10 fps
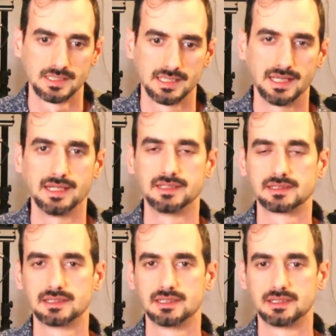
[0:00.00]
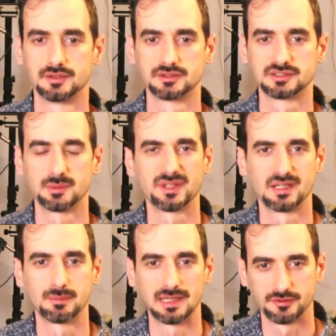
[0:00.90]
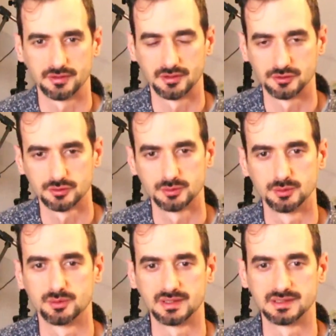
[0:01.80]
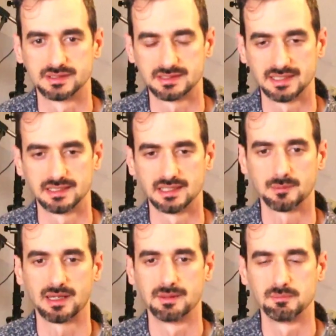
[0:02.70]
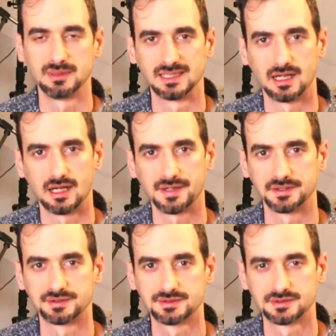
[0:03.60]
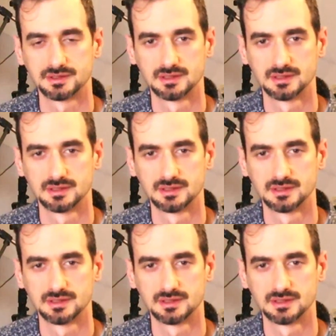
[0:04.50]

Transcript: and there's something about the truth and standing up and being honest.